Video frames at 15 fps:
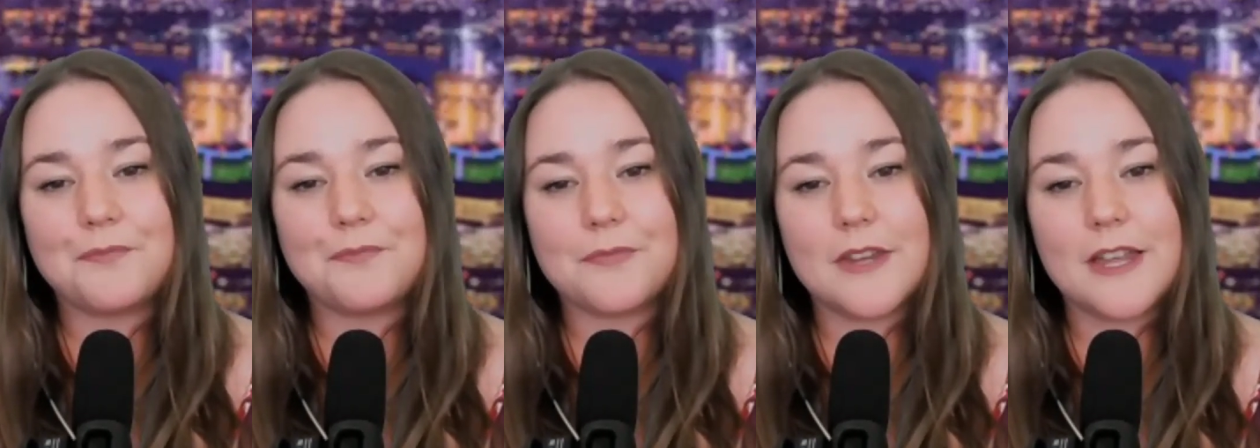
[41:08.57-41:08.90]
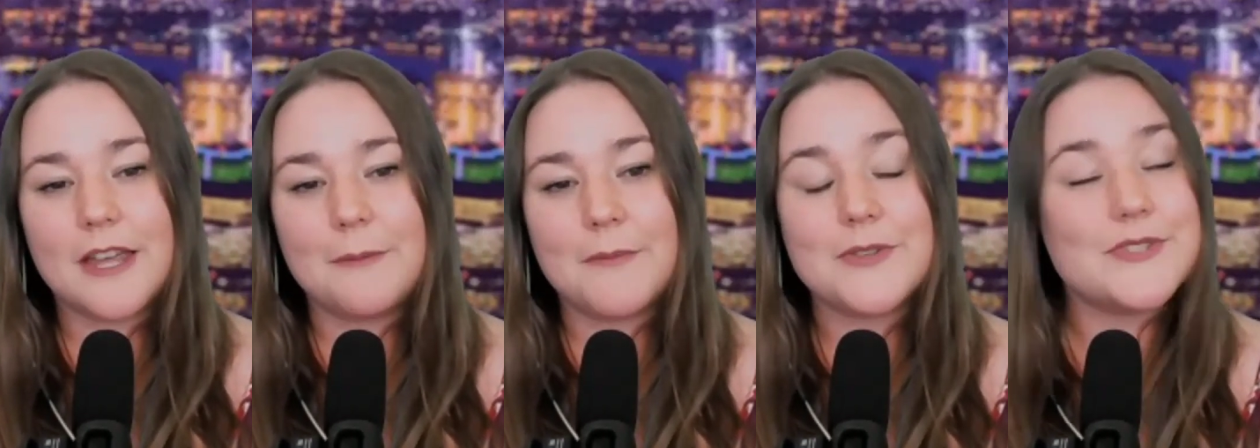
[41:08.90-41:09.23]

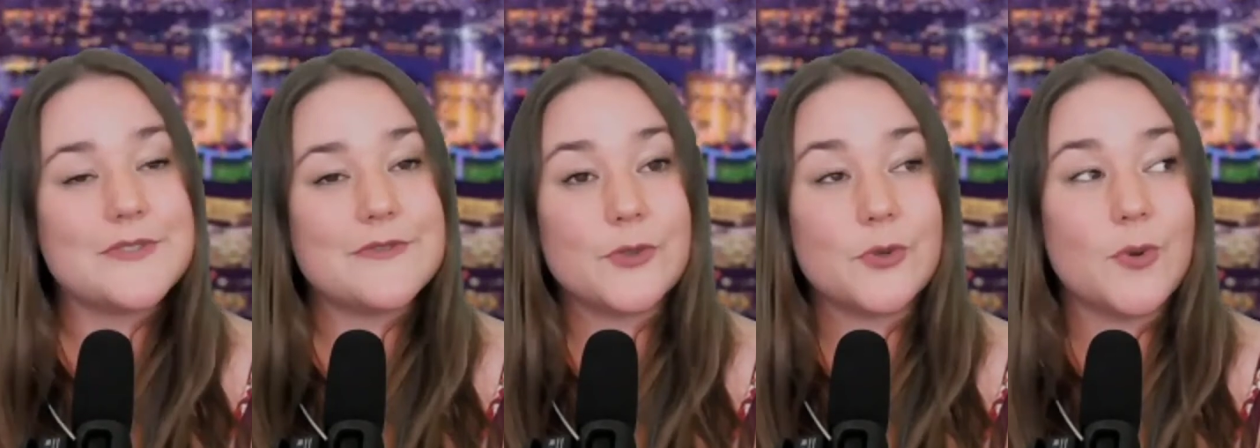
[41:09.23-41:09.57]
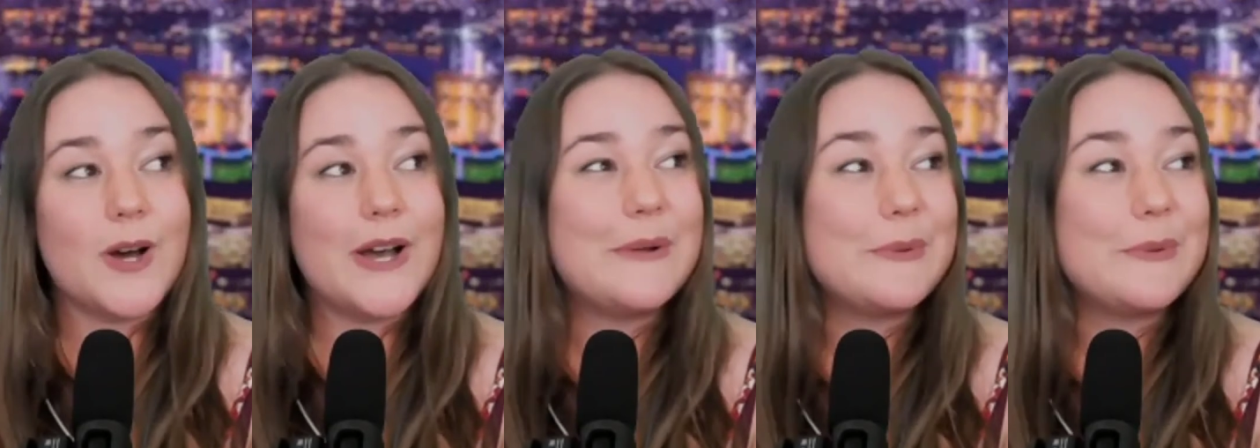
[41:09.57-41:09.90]
And most of all,
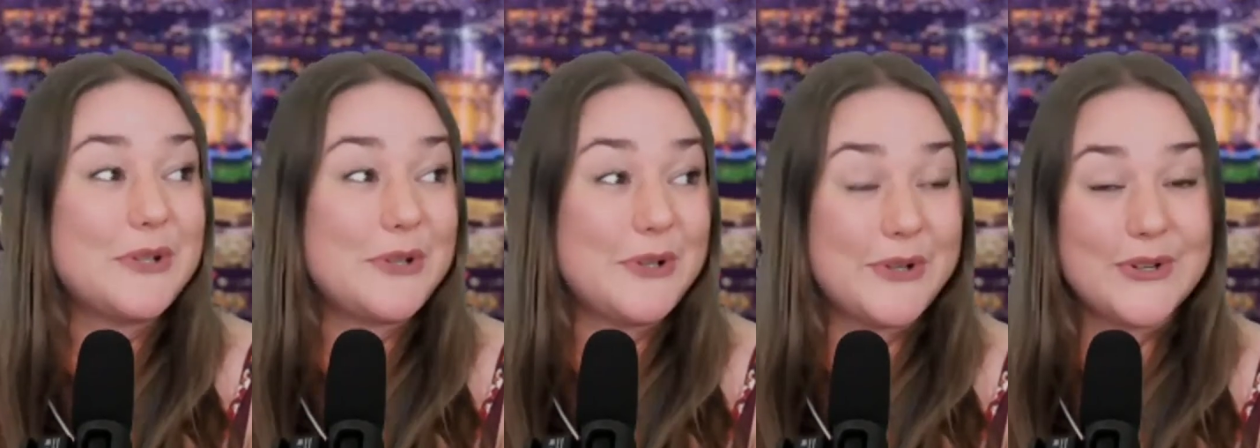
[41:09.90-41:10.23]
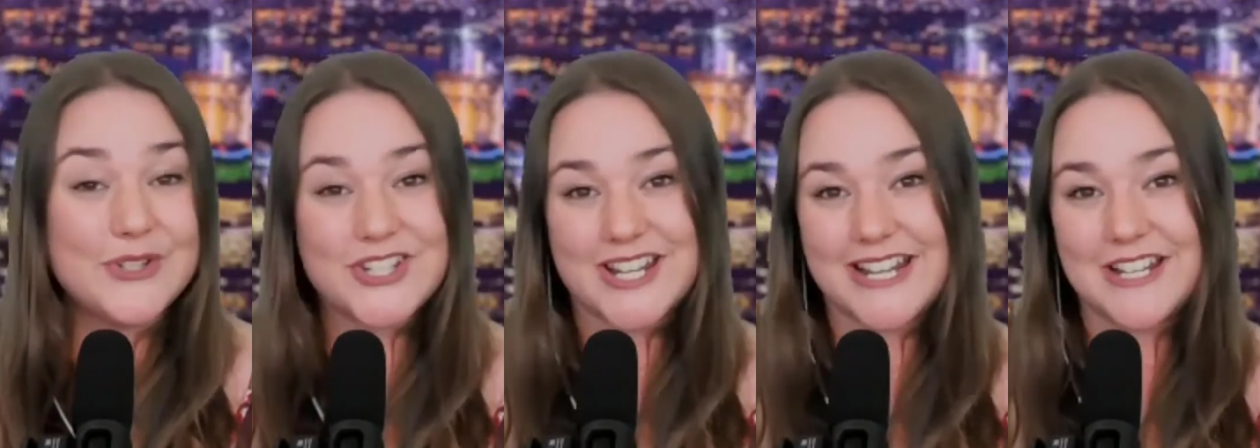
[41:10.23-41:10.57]
I would not
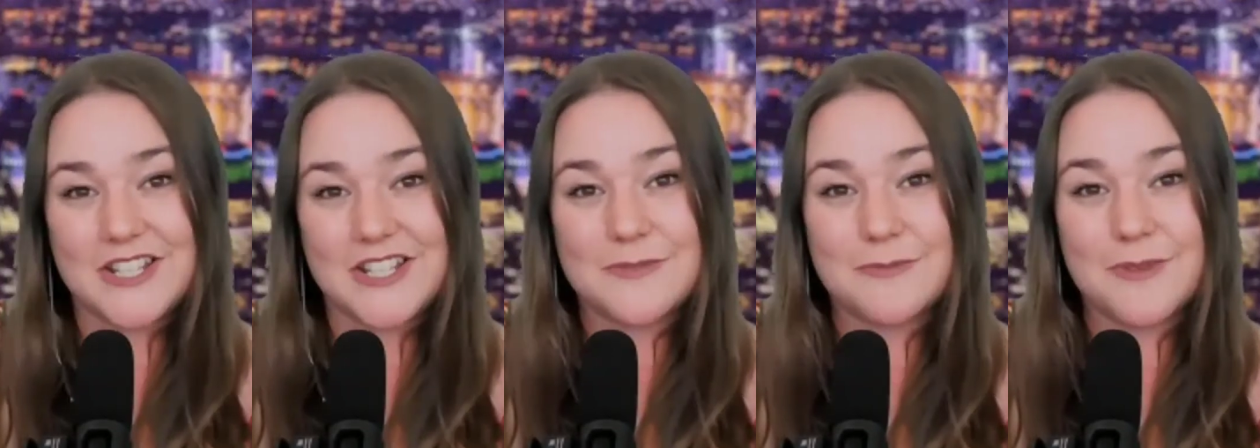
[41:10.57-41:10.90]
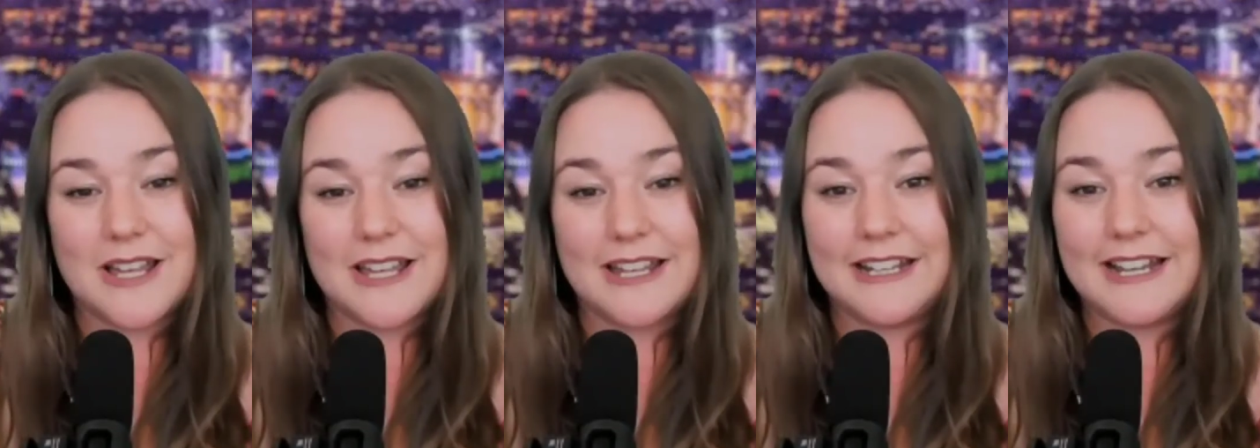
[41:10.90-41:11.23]
change
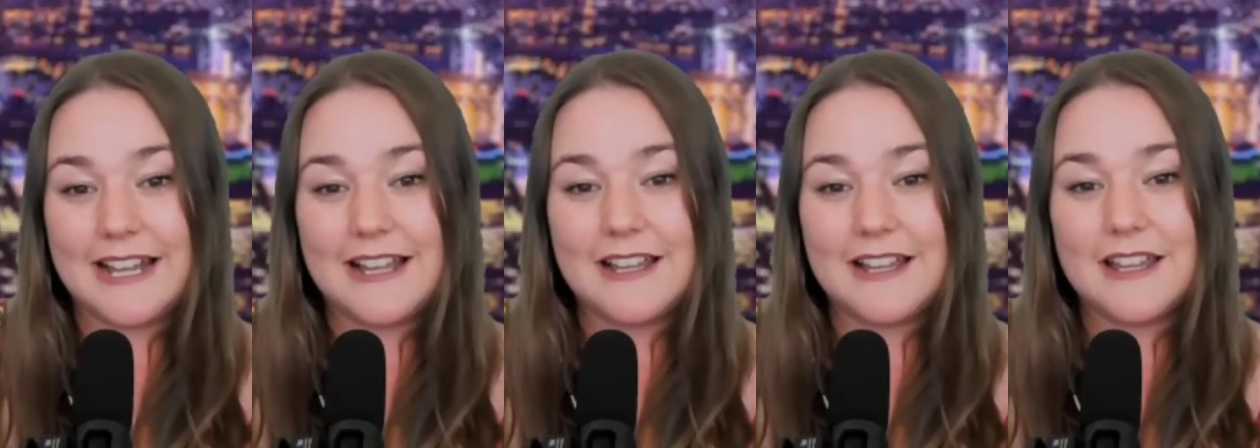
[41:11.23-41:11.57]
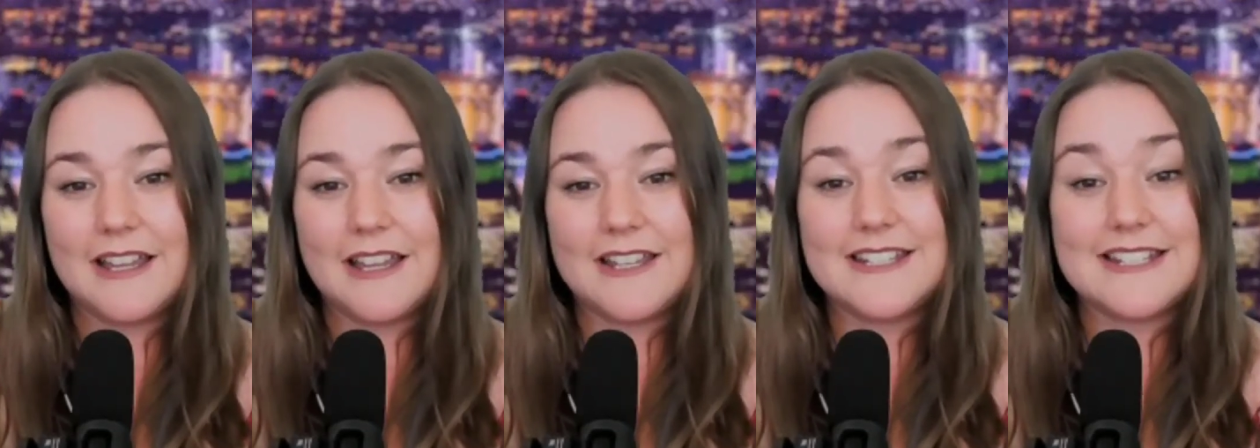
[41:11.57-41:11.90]
my
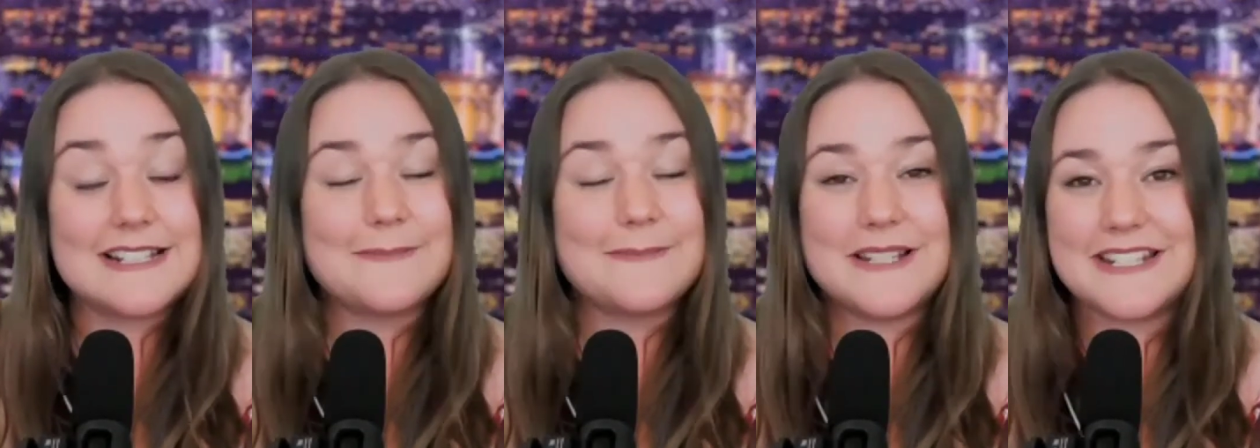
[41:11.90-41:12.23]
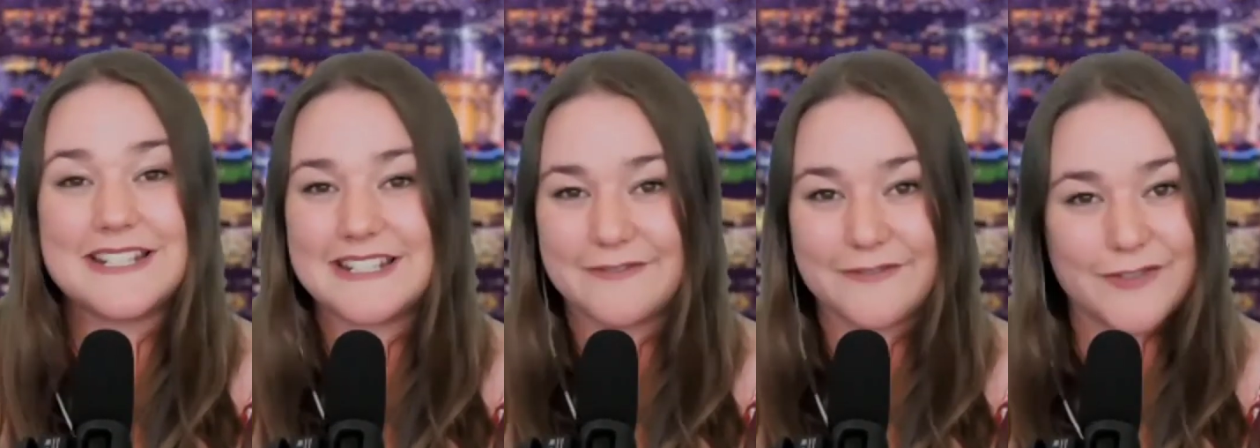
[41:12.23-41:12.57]

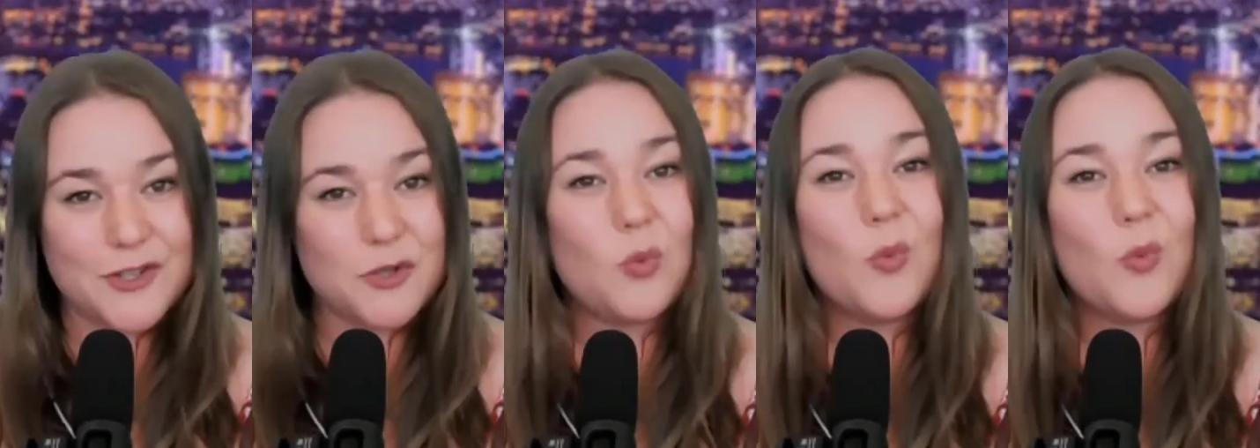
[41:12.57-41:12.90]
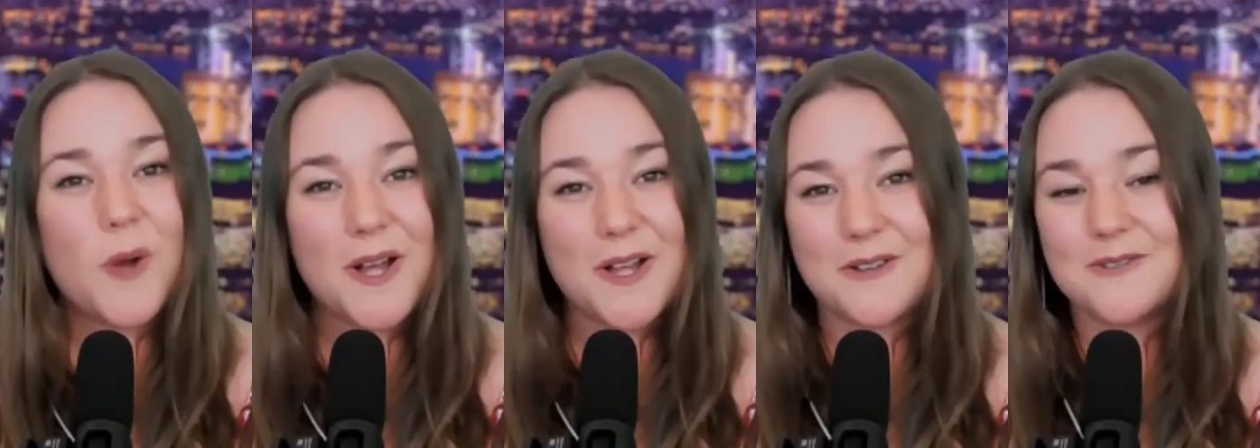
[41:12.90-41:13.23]
disability for the
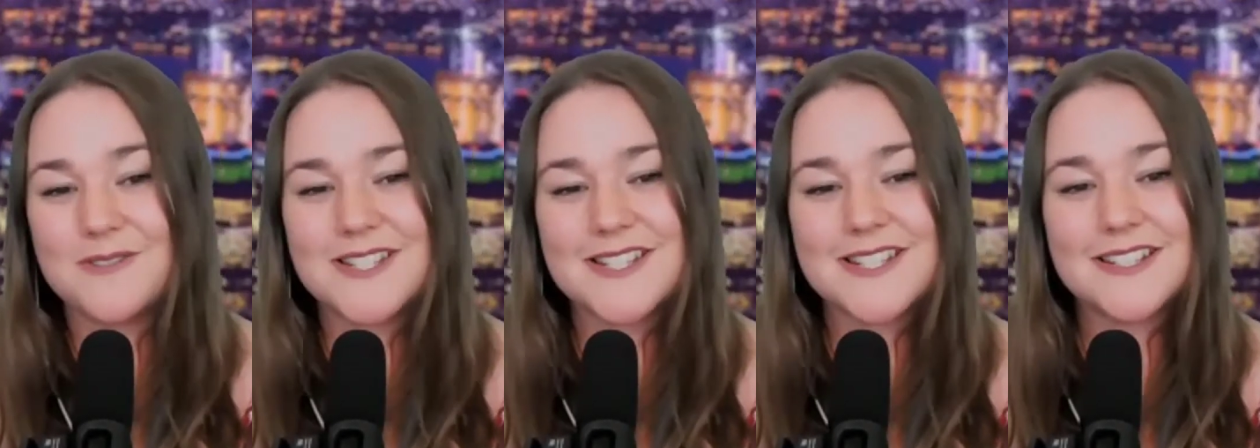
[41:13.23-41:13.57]
world,